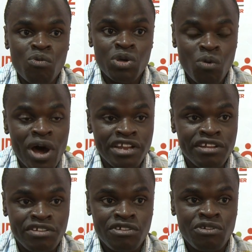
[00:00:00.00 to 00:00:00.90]
with
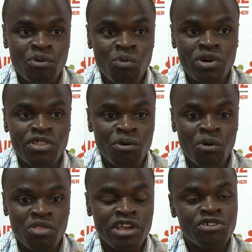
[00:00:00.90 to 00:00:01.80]

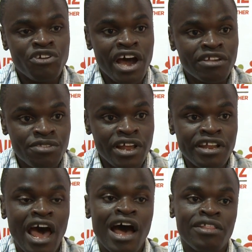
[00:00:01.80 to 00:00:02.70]
the drugs
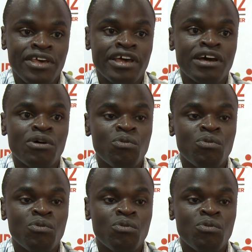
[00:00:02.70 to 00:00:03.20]
that are there,